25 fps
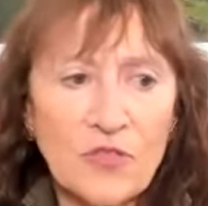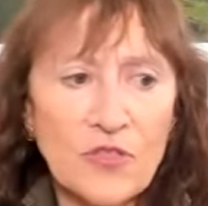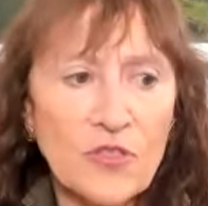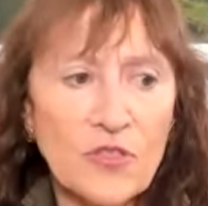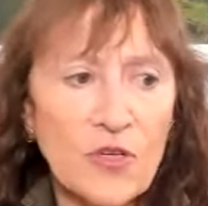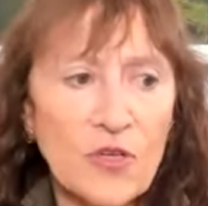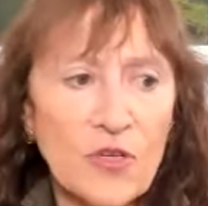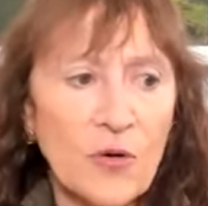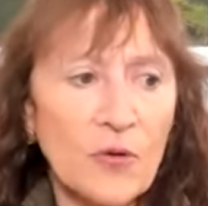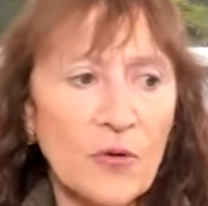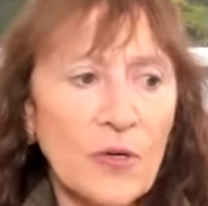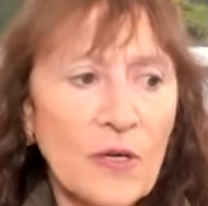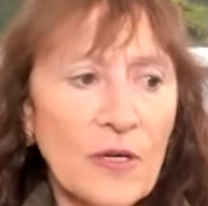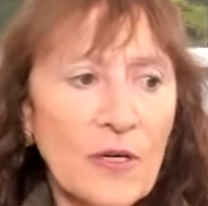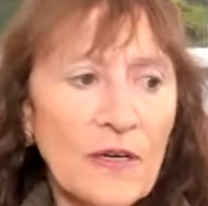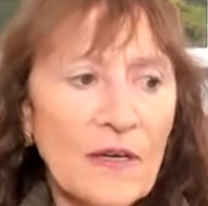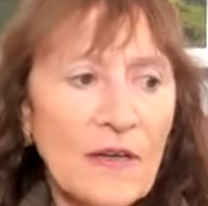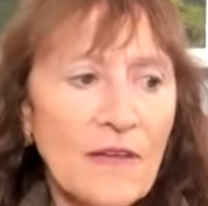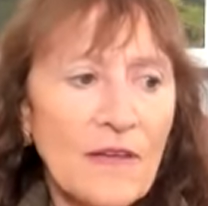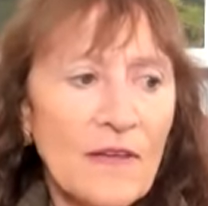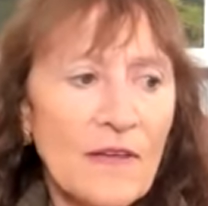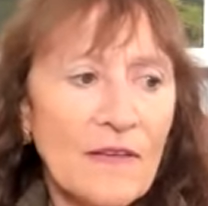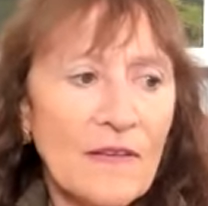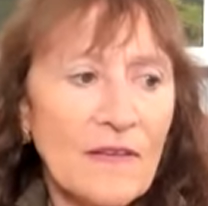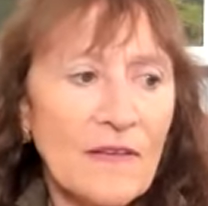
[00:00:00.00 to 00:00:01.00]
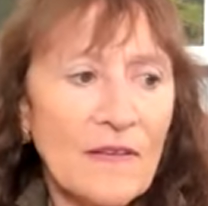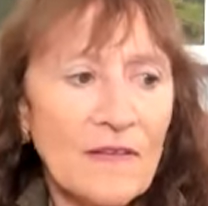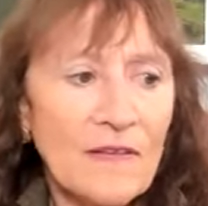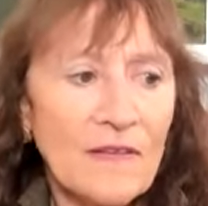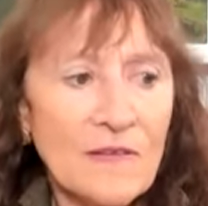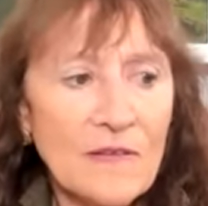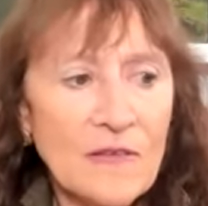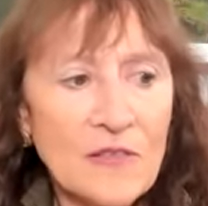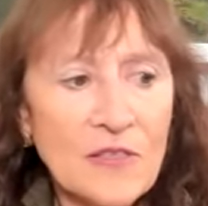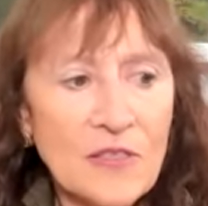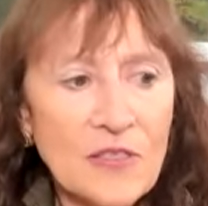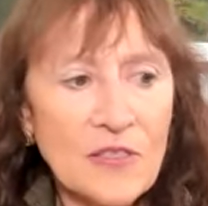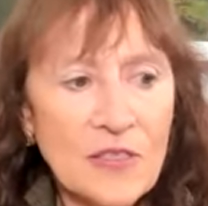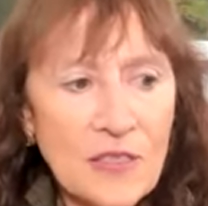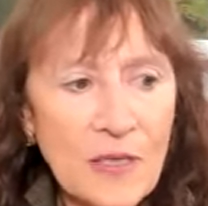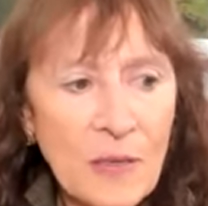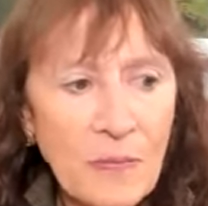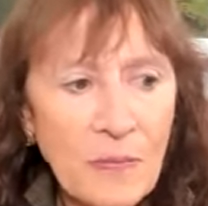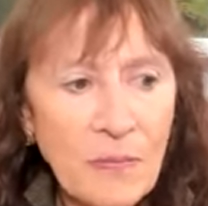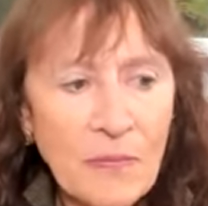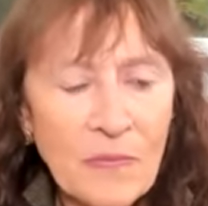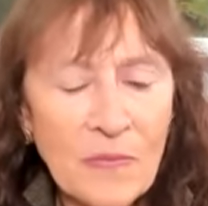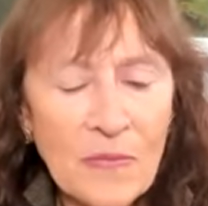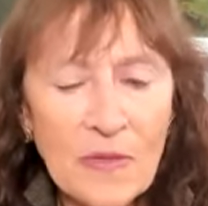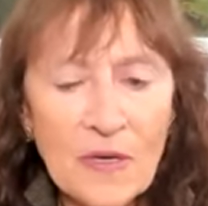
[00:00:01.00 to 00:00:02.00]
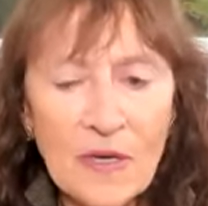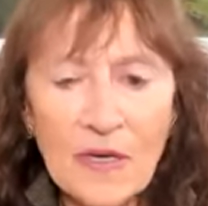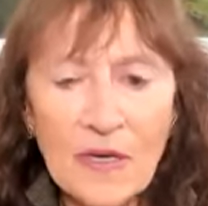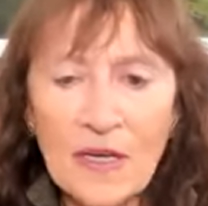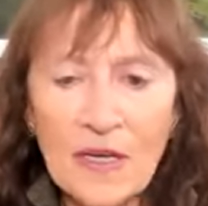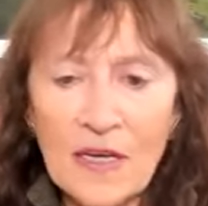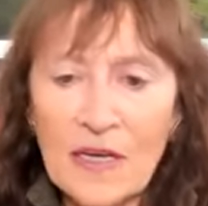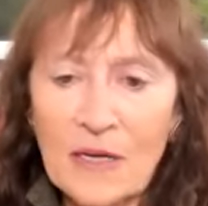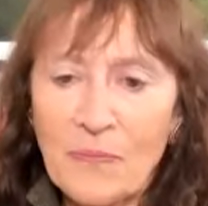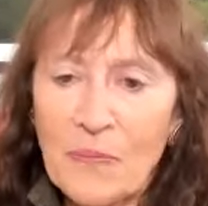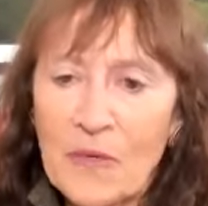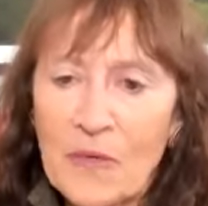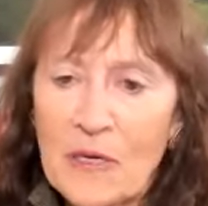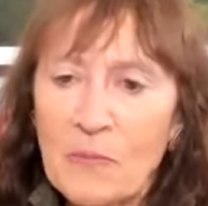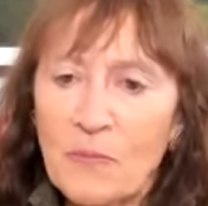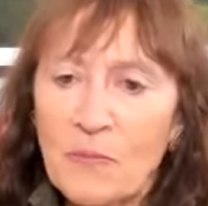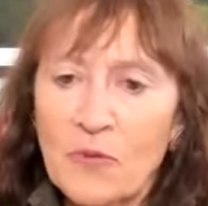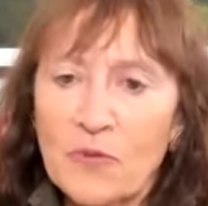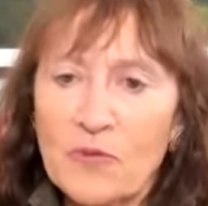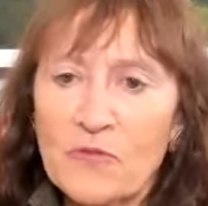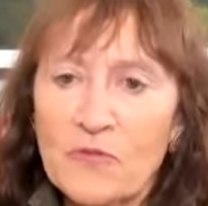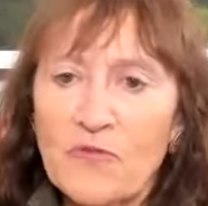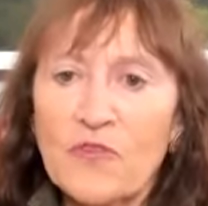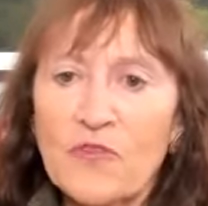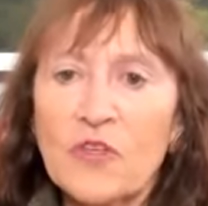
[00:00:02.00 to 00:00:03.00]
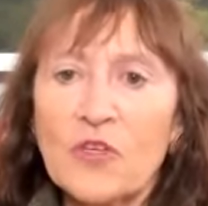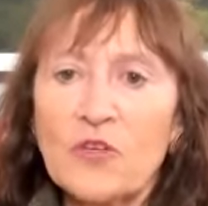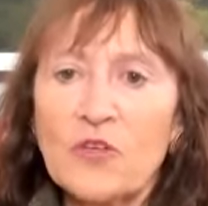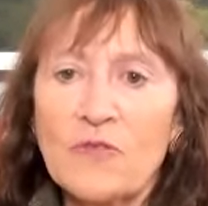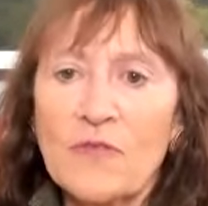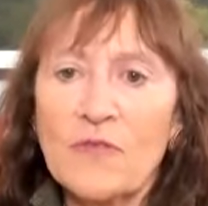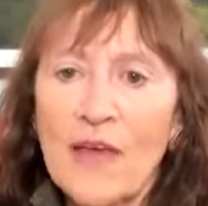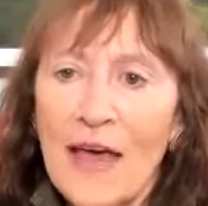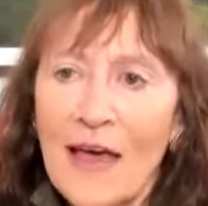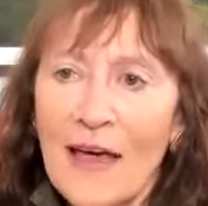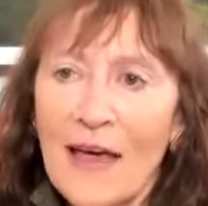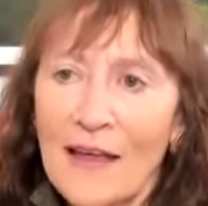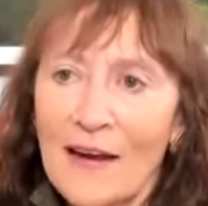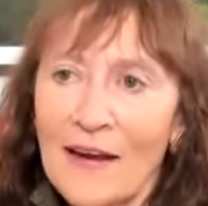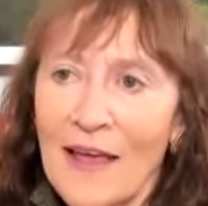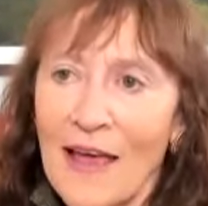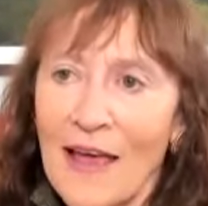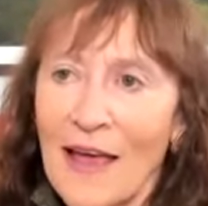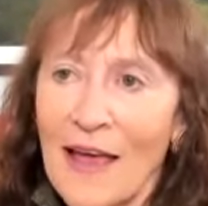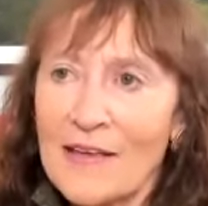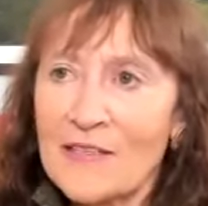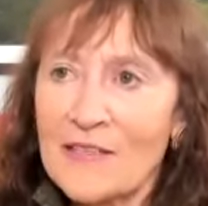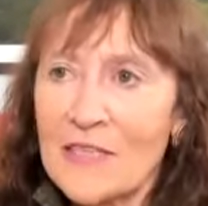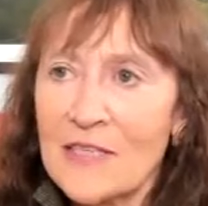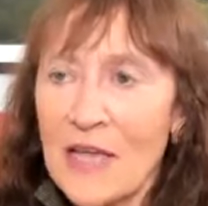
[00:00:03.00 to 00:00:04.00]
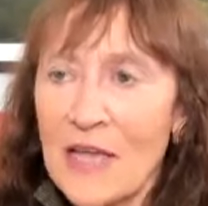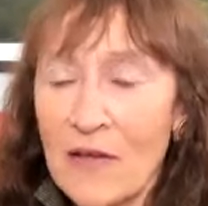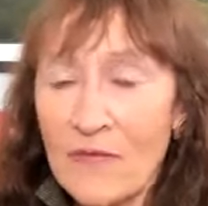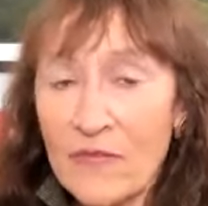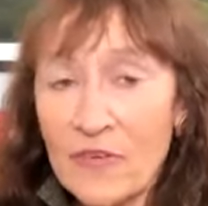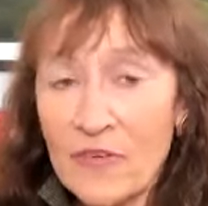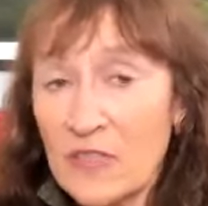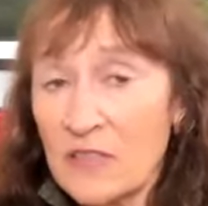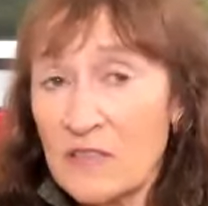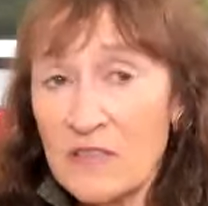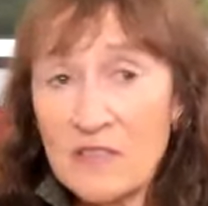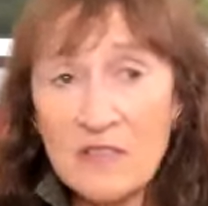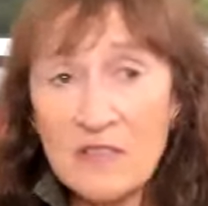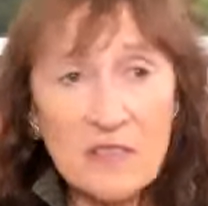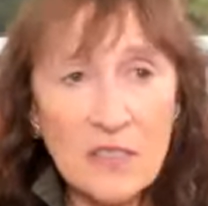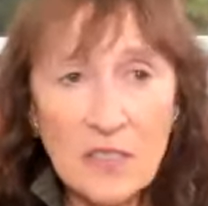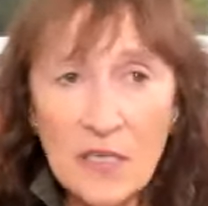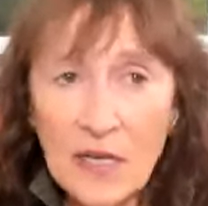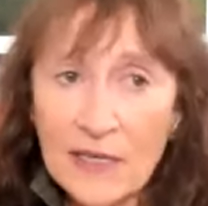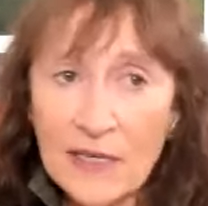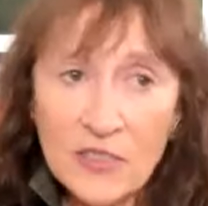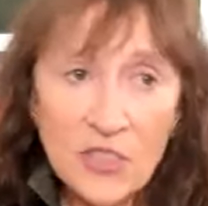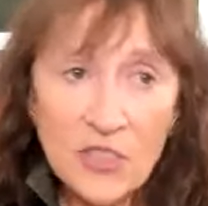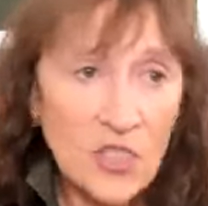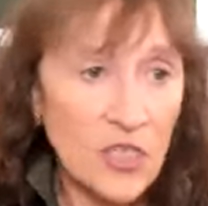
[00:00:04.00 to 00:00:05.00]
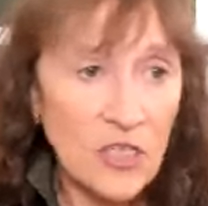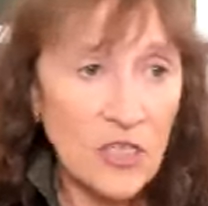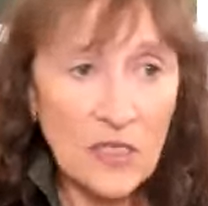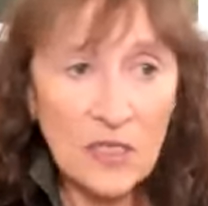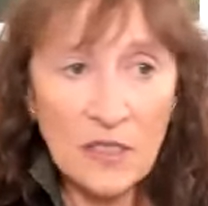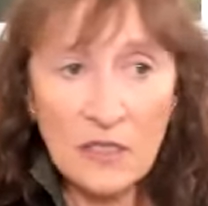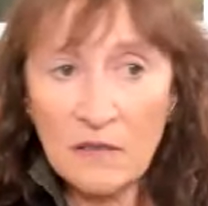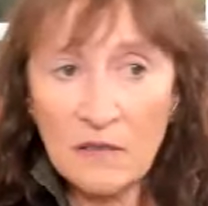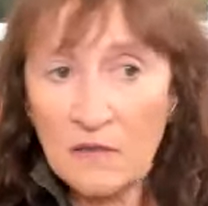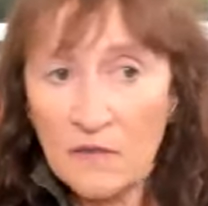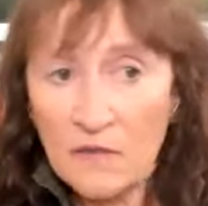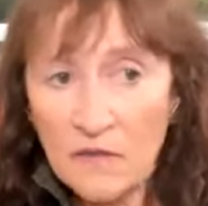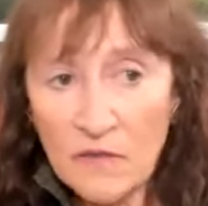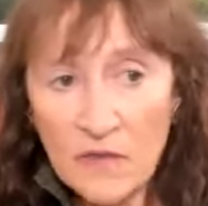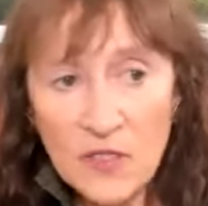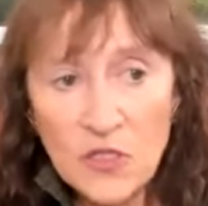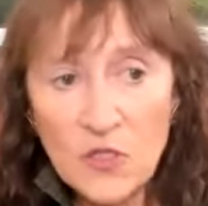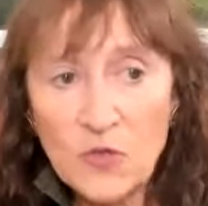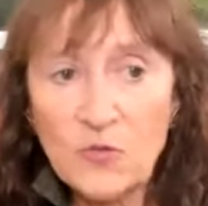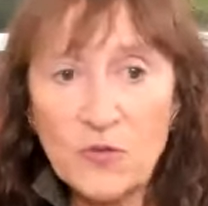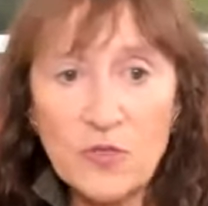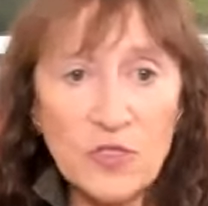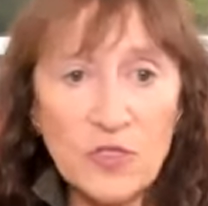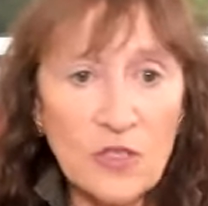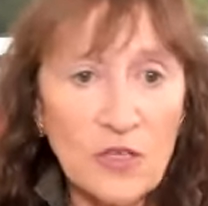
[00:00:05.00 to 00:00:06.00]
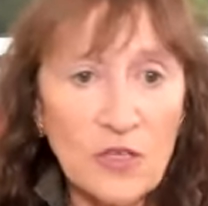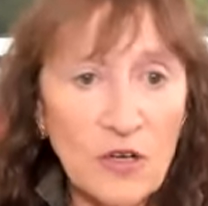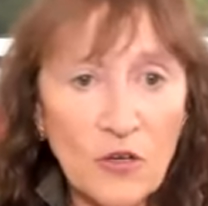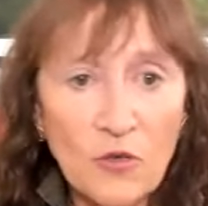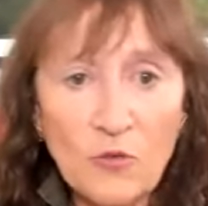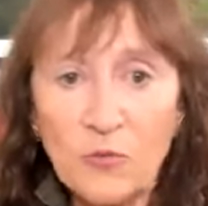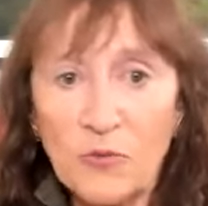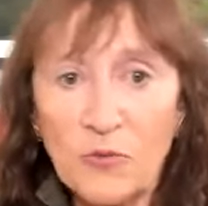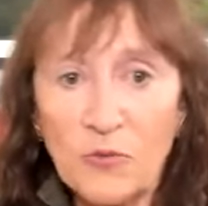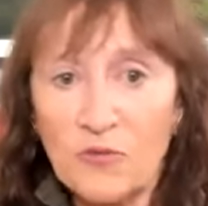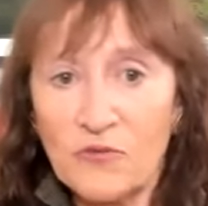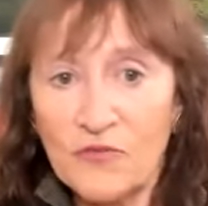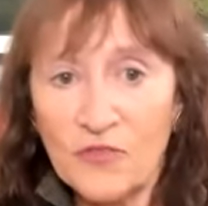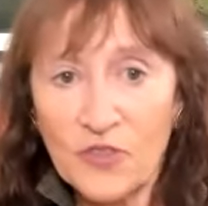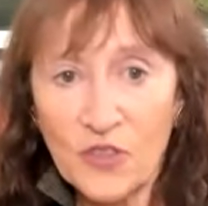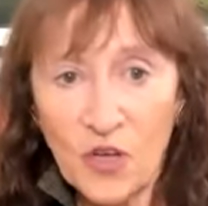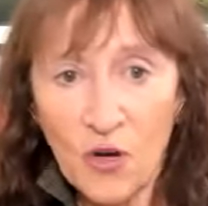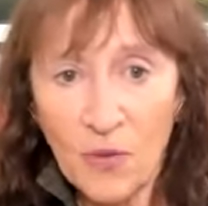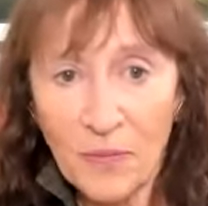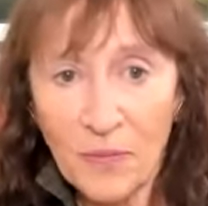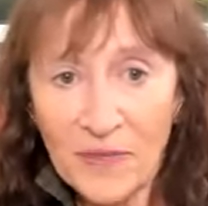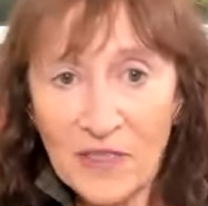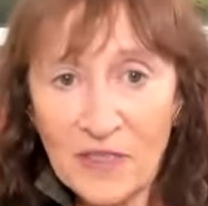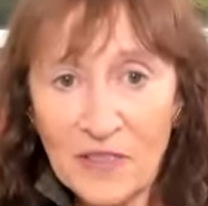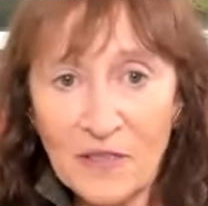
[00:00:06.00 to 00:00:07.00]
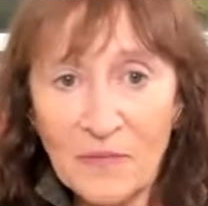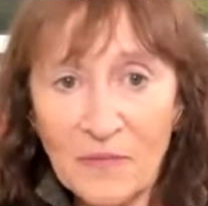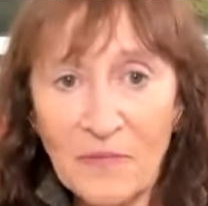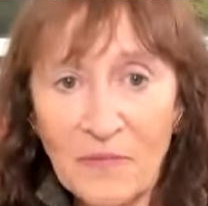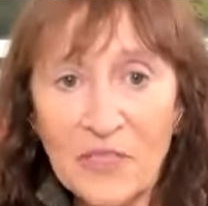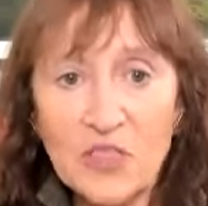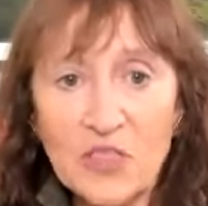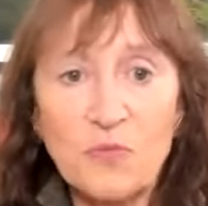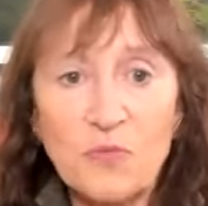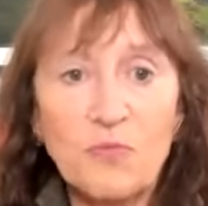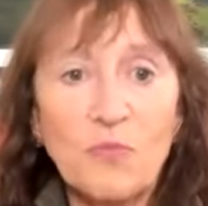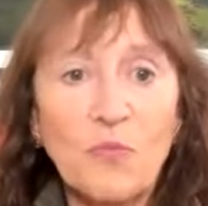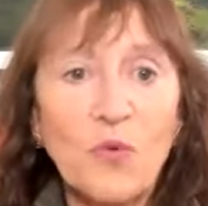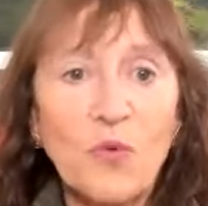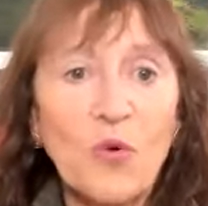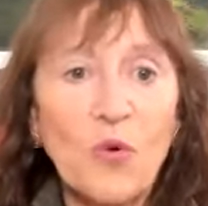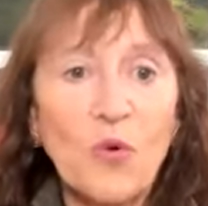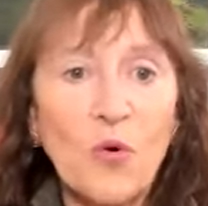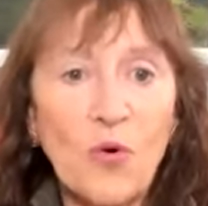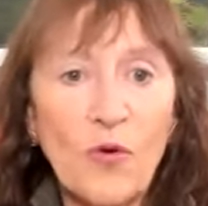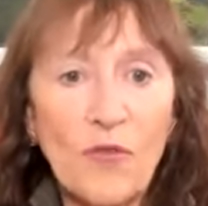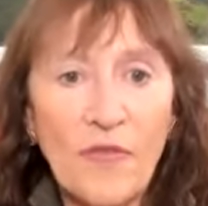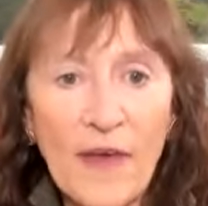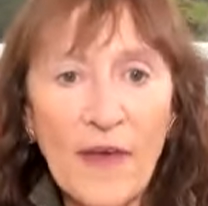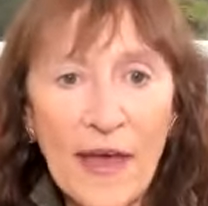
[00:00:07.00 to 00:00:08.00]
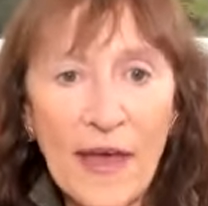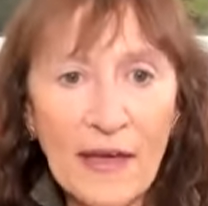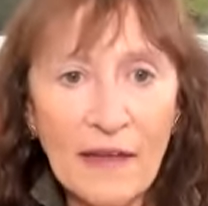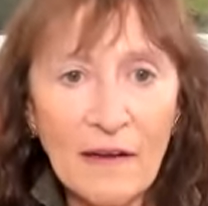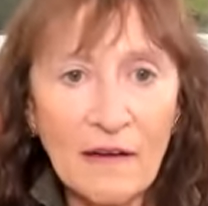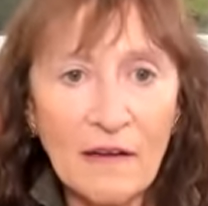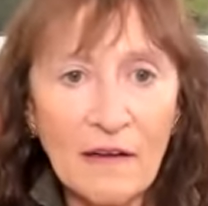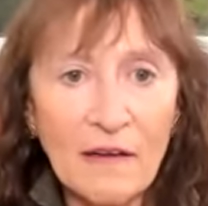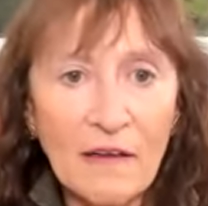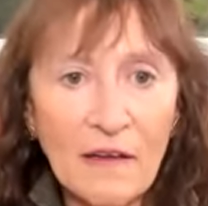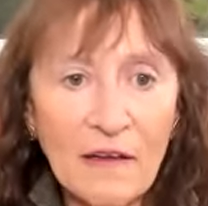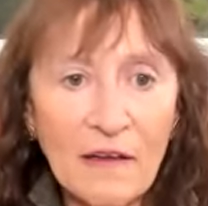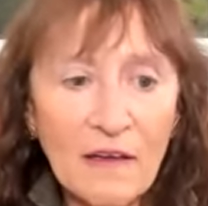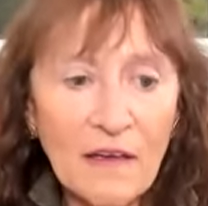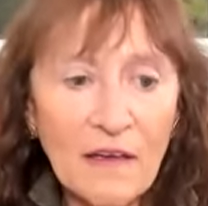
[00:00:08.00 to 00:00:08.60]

So some uh, people view that as evidence that actually this was a global phenomenon, much more than